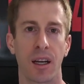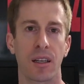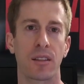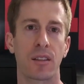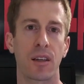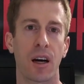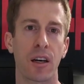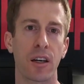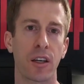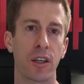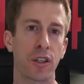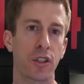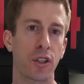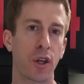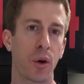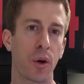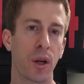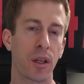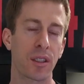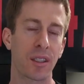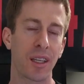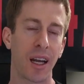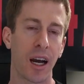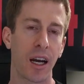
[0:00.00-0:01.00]
Dunkin'
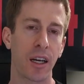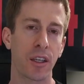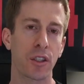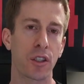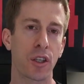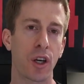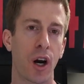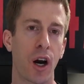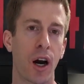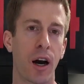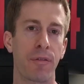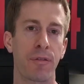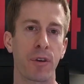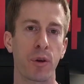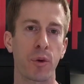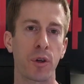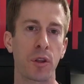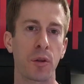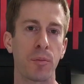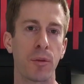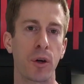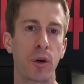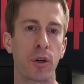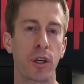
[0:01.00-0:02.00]
Donuts iced coffee
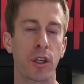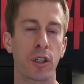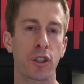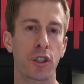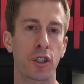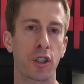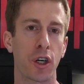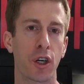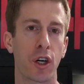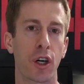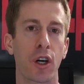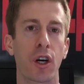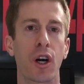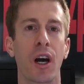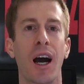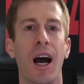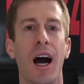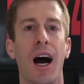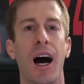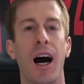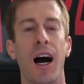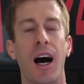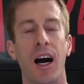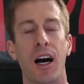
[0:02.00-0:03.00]
with milk and sugar,
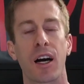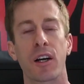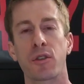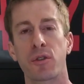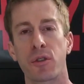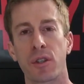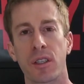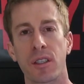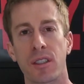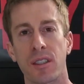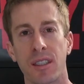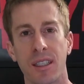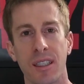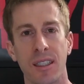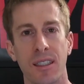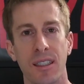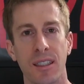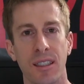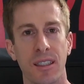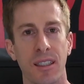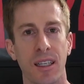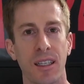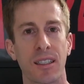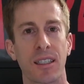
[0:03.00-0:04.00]

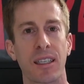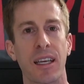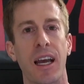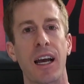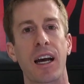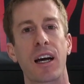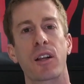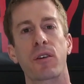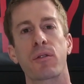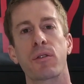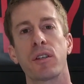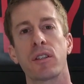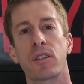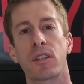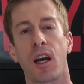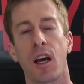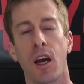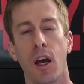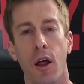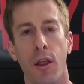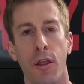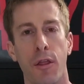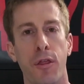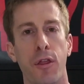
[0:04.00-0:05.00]
166 calories,
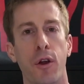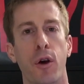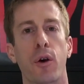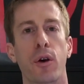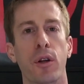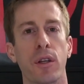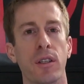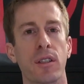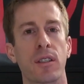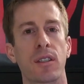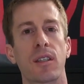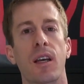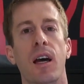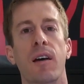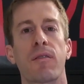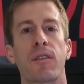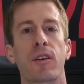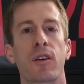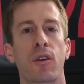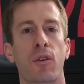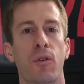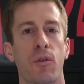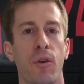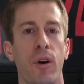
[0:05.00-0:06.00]

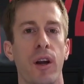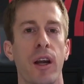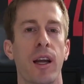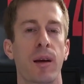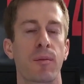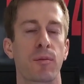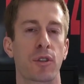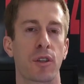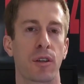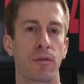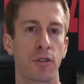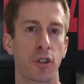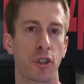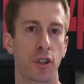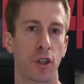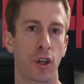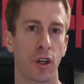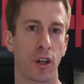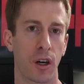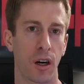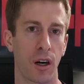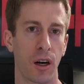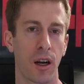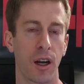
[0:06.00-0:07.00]
37 grams of
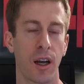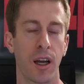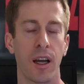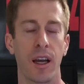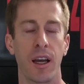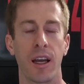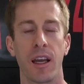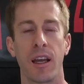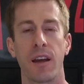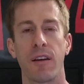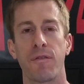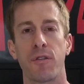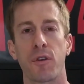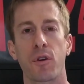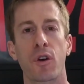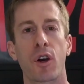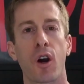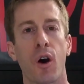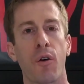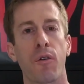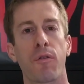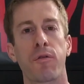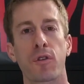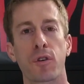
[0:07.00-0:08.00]
sugar. If you
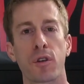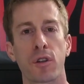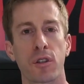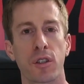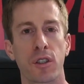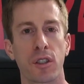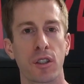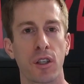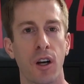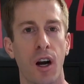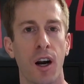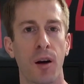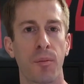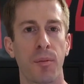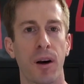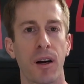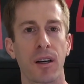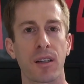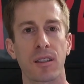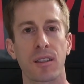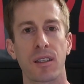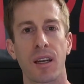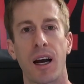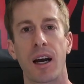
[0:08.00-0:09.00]
go for a
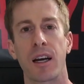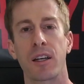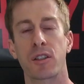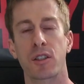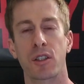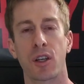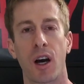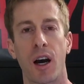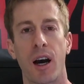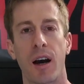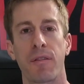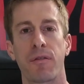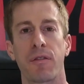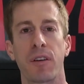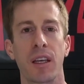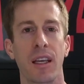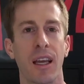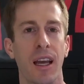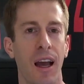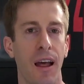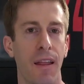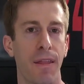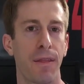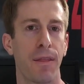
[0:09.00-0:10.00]
Starbucks iced
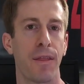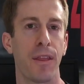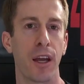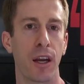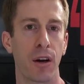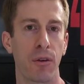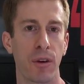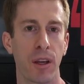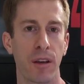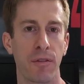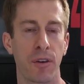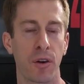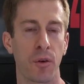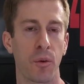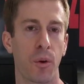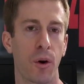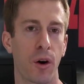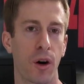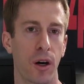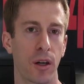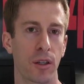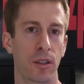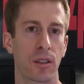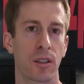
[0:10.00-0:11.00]
coffee, they're even
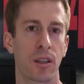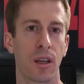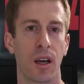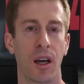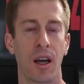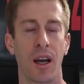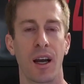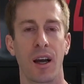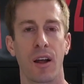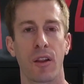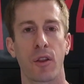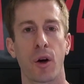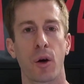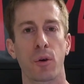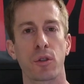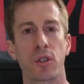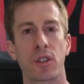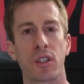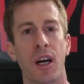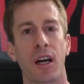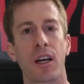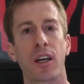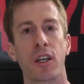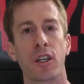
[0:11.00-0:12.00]
worse. Those
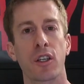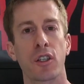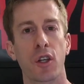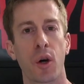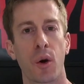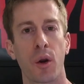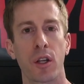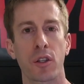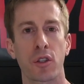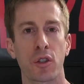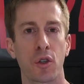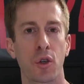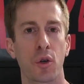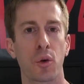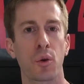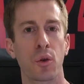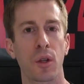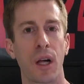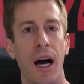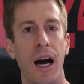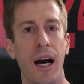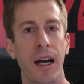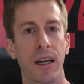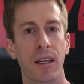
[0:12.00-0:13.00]
Dunkin' Donuts
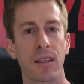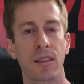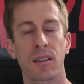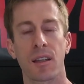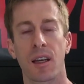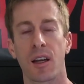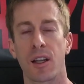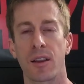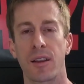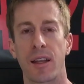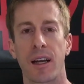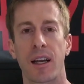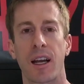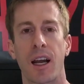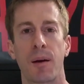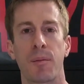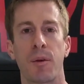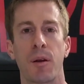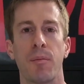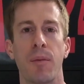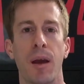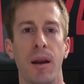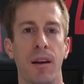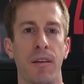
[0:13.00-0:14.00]
coolattas that come
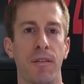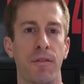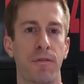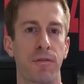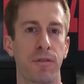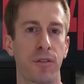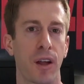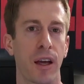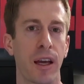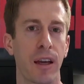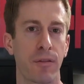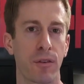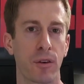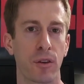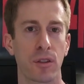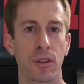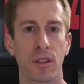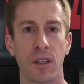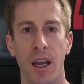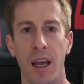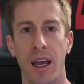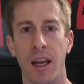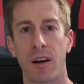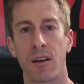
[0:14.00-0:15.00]
in many
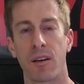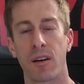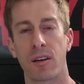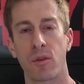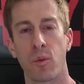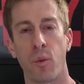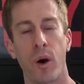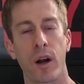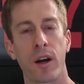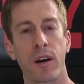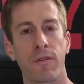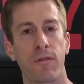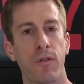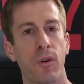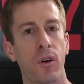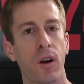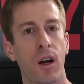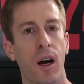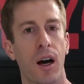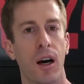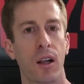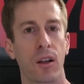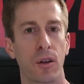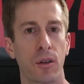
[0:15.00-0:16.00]
flavors and wonderful
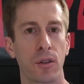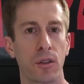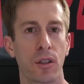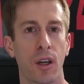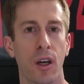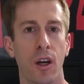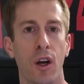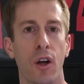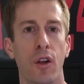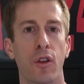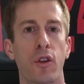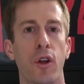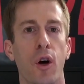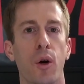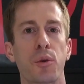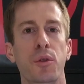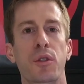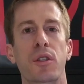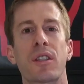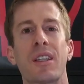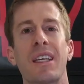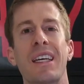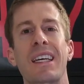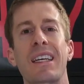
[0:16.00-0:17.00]
colors,
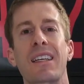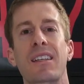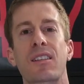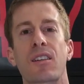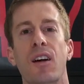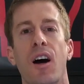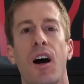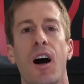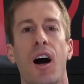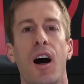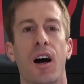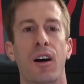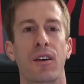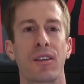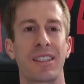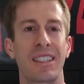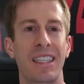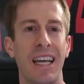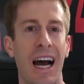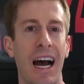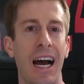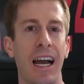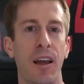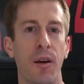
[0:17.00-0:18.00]
those things are
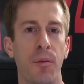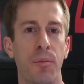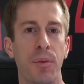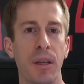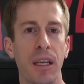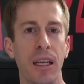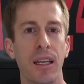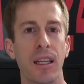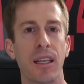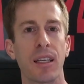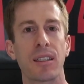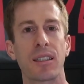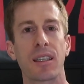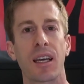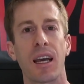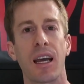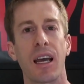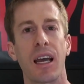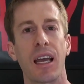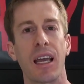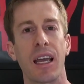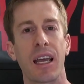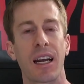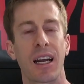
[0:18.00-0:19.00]
diabetes
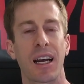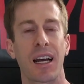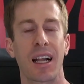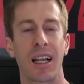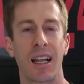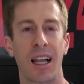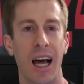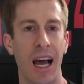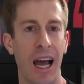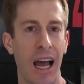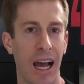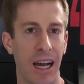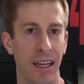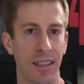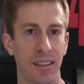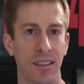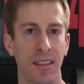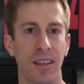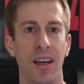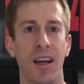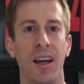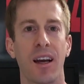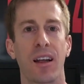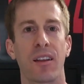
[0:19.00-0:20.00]
in a glass.
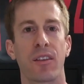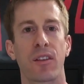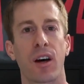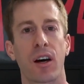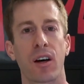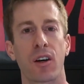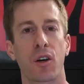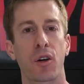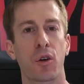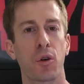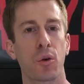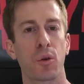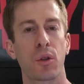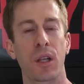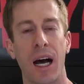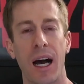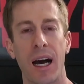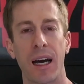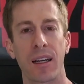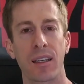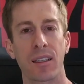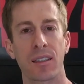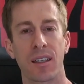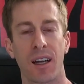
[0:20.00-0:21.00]
The
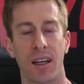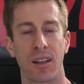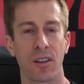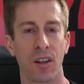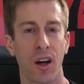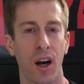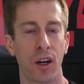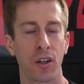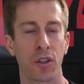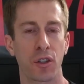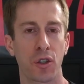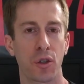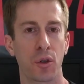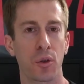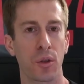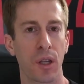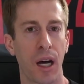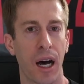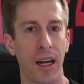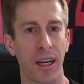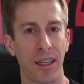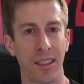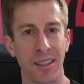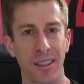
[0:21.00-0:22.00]
coolattas, a large
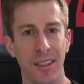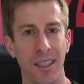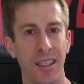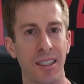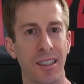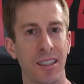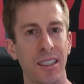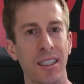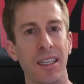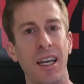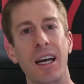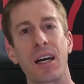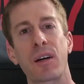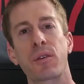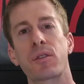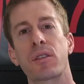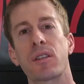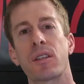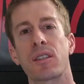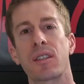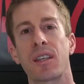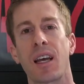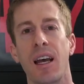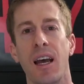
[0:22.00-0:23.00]
coolatta, 16
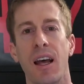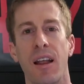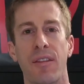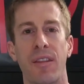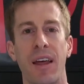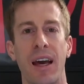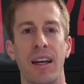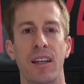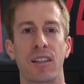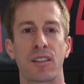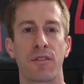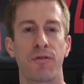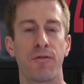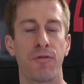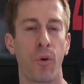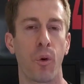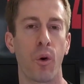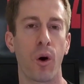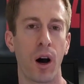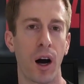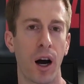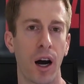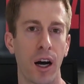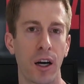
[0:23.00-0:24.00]
ounces, that is
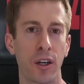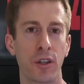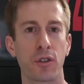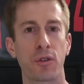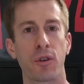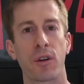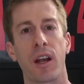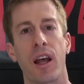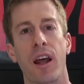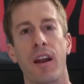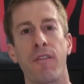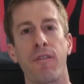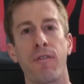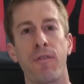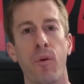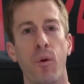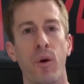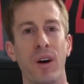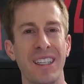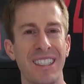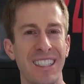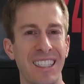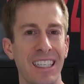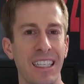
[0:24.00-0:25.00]

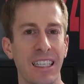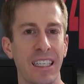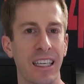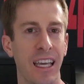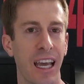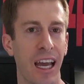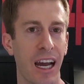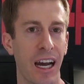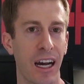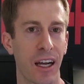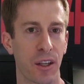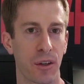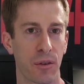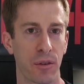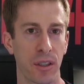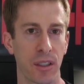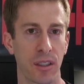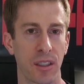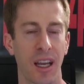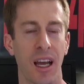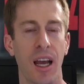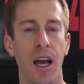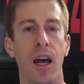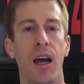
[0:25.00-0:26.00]
414
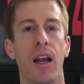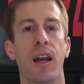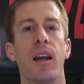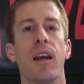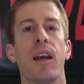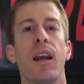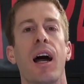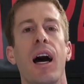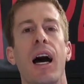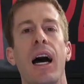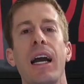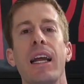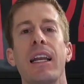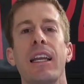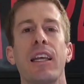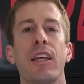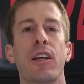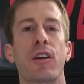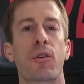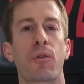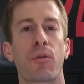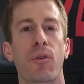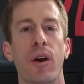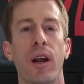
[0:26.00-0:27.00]
calories, 90
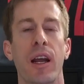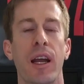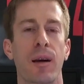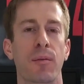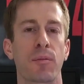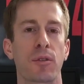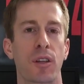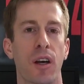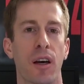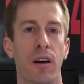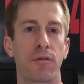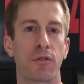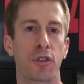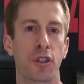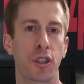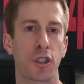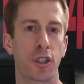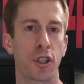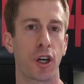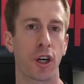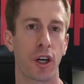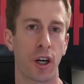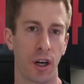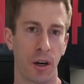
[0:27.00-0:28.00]
grams of
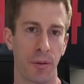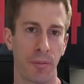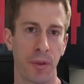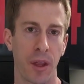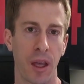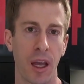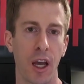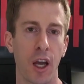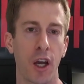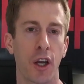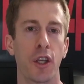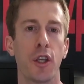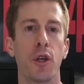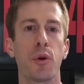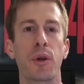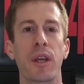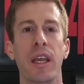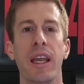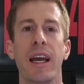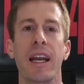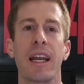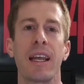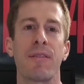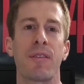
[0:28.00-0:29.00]
sugar. You
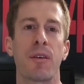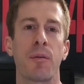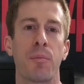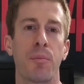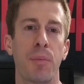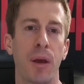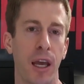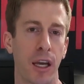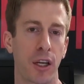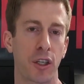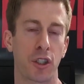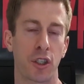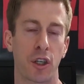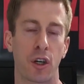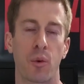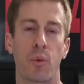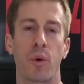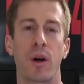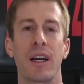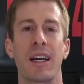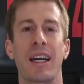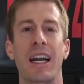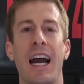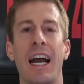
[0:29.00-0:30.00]
can't even picture
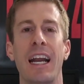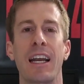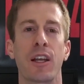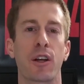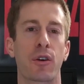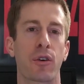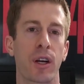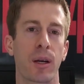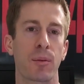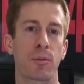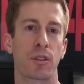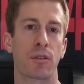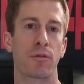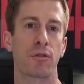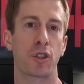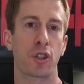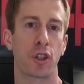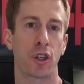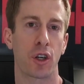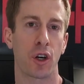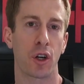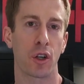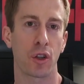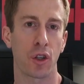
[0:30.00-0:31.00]
what 90 grams of
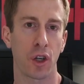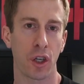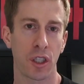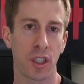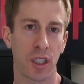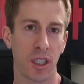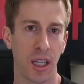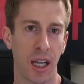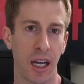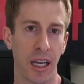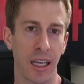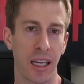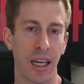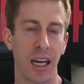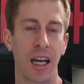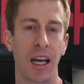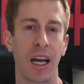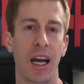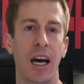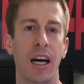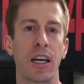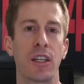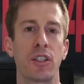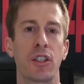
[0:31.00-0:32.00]
sugar looks like
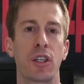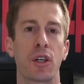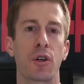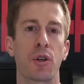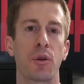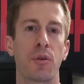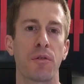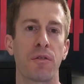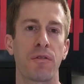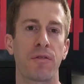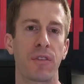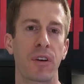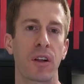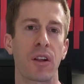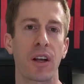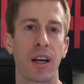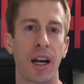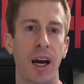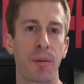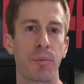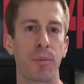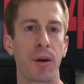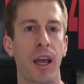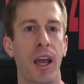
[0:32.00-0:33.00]
until you fill it
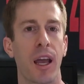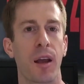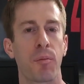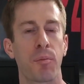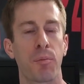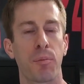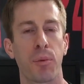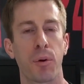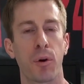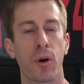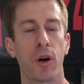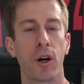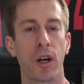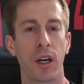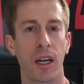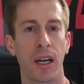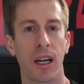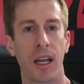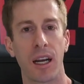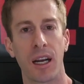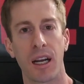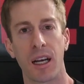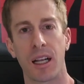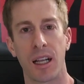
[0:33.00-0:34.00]
up and put it
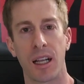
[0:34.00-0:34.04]
in a